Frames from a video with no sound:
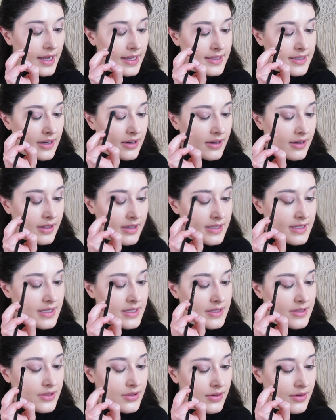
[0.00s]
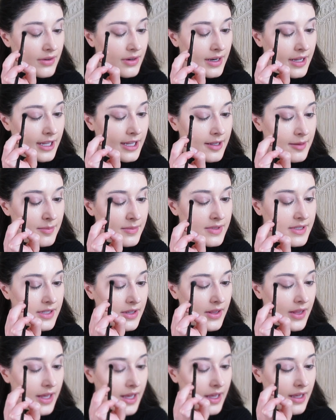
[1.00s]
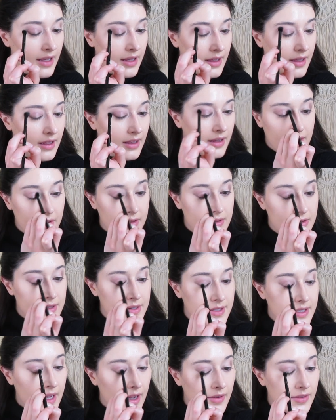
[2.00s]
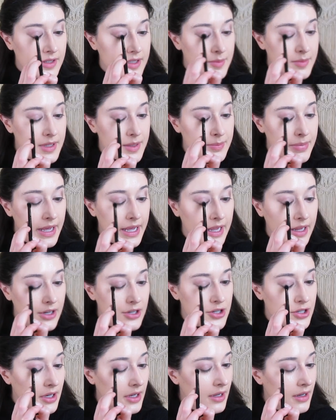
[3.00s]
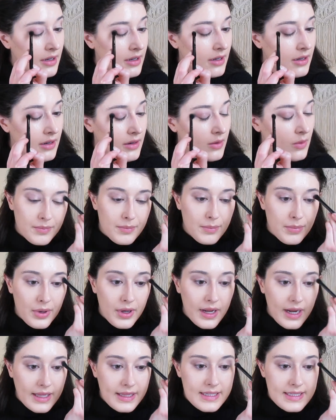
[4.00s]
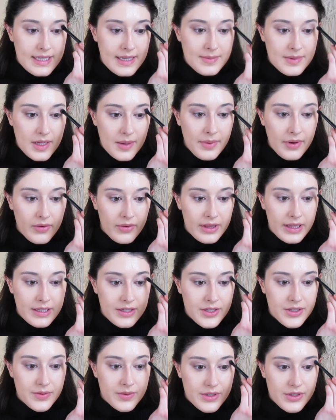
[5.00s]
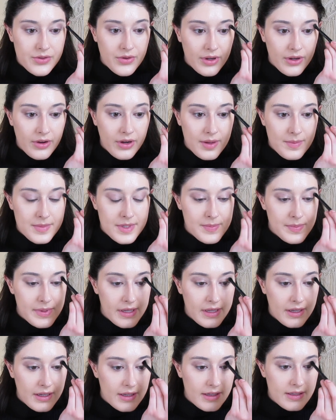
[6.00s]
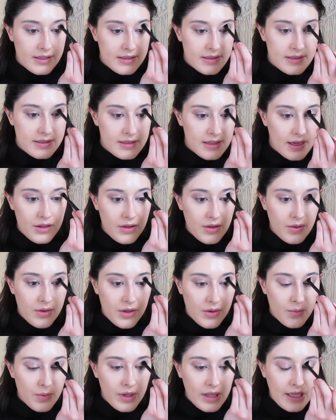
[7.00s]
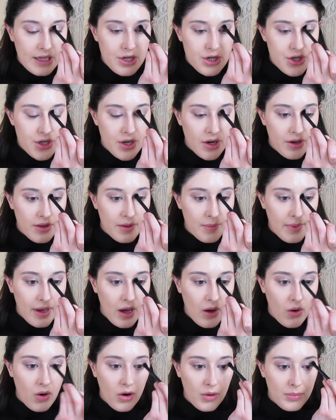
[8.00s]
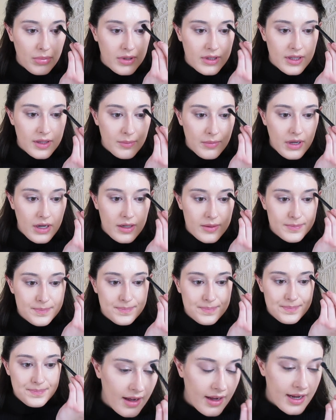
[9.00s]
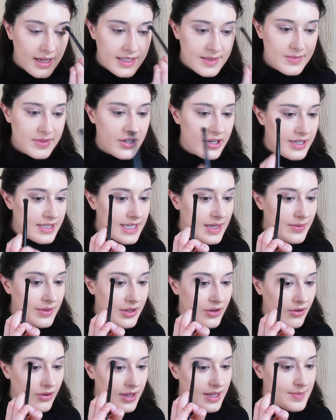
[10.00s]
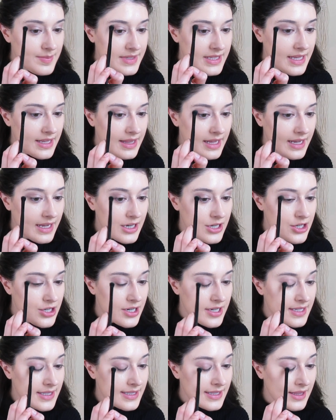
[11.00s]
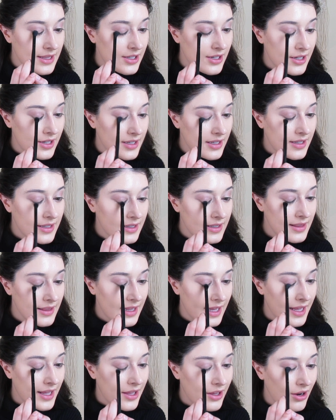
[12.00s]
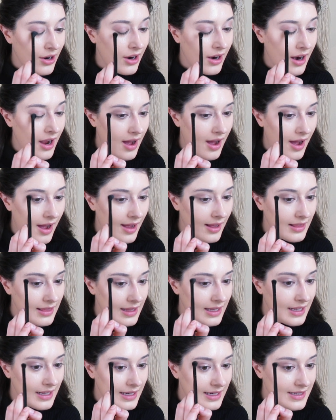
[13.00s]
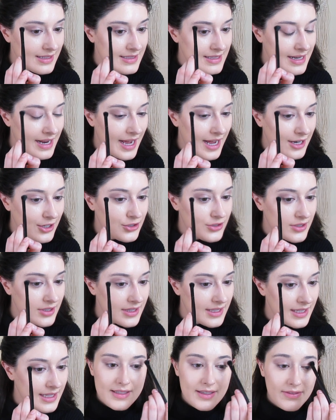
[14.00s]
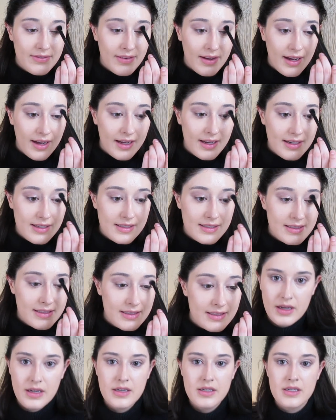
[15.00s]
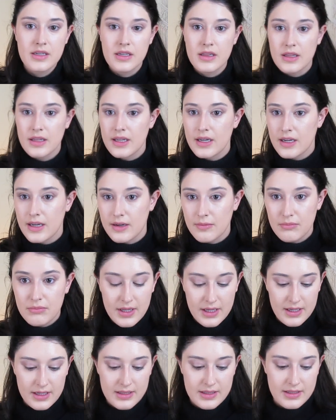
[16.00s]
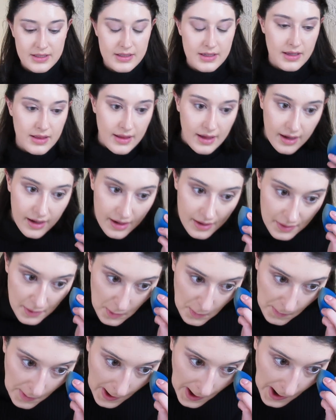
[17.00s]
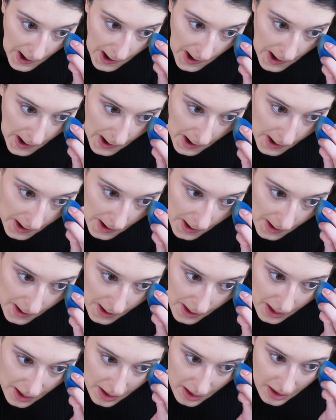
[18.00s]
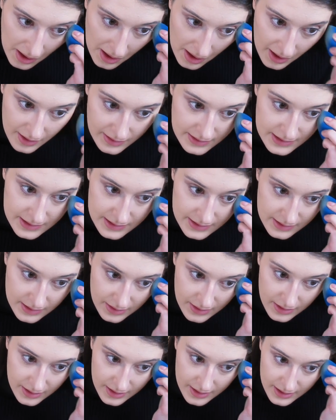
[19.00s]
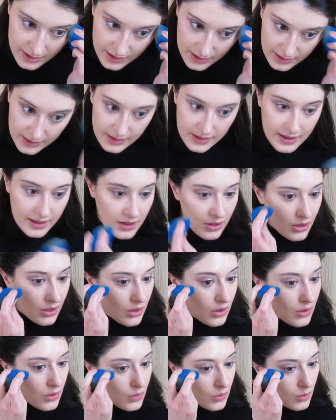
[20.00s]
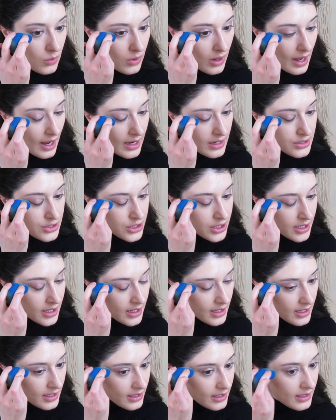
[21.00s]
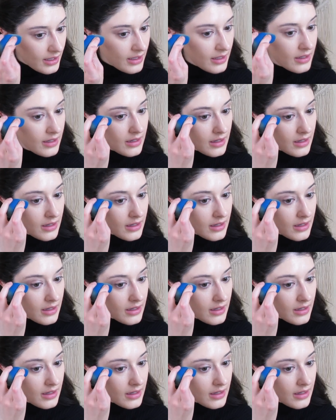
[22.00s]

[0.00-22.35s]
It's hard because it's cream, so like you just have to be patient. But at the same time, I really do enjoy creams because you can really sheer them out or build them up. I guess I'm trying to say with creams that they can just look like your eyelid is naturally defined. I need to clean up this a lot. Oh my god. This is looking a little ratchet.